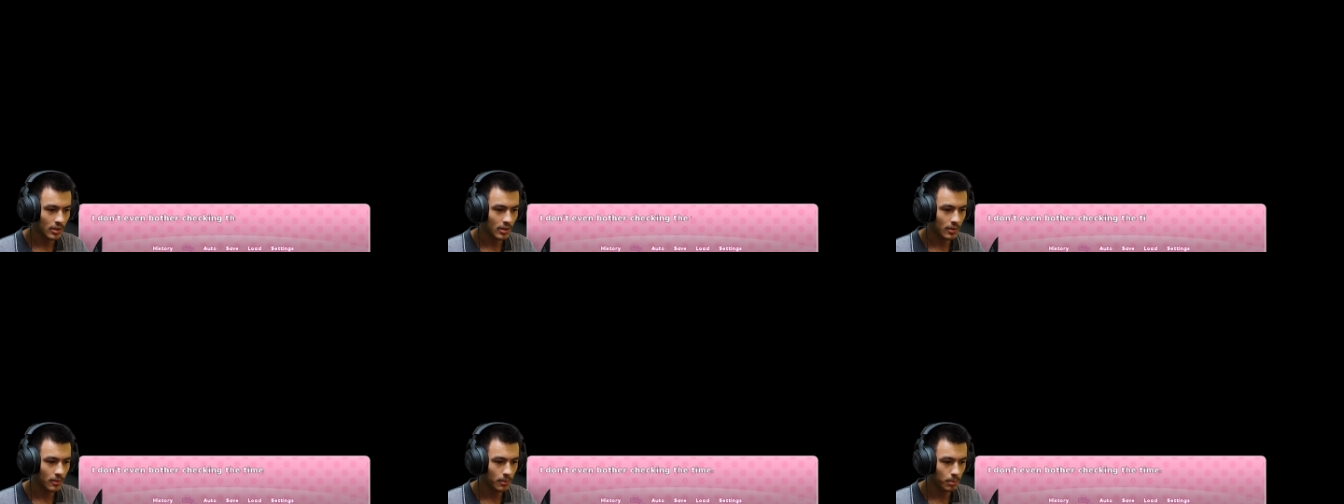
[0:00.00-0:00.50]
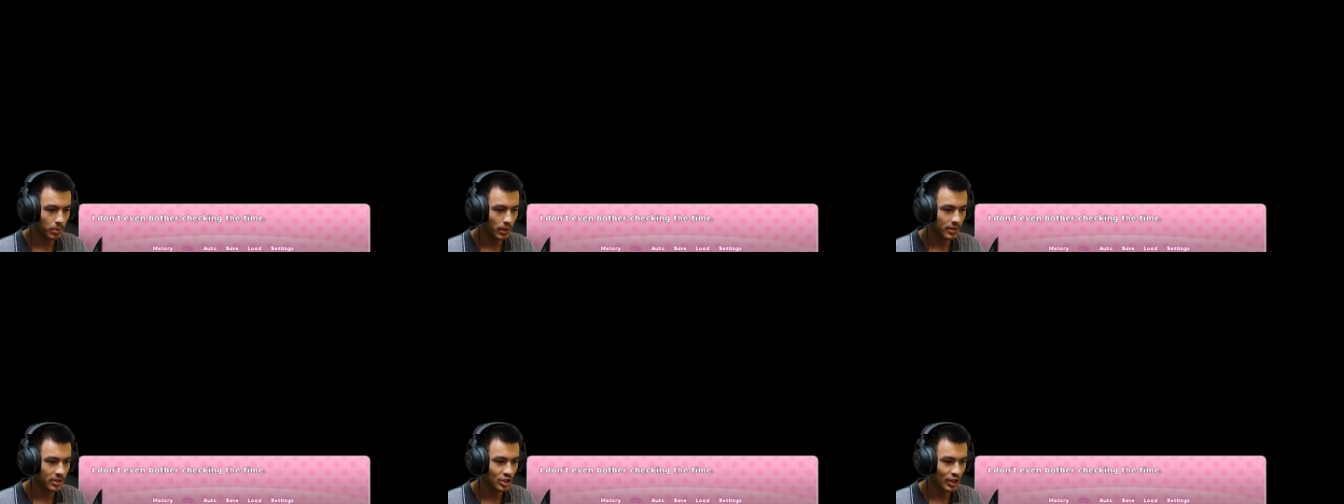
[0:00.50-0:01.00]
even bother
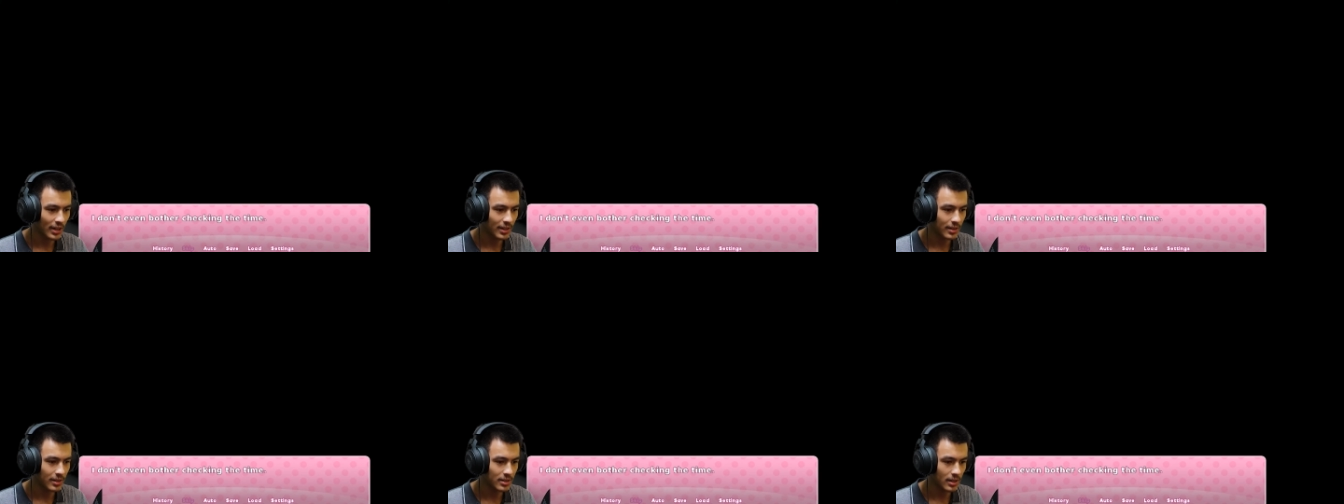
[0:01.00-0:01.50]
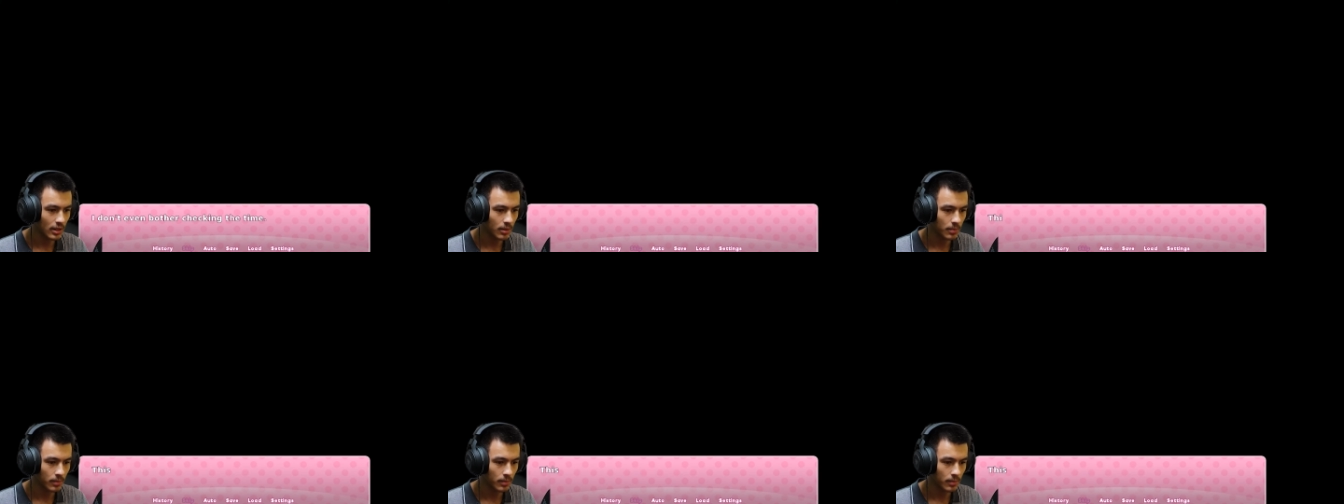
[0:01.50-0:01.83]
checking the time.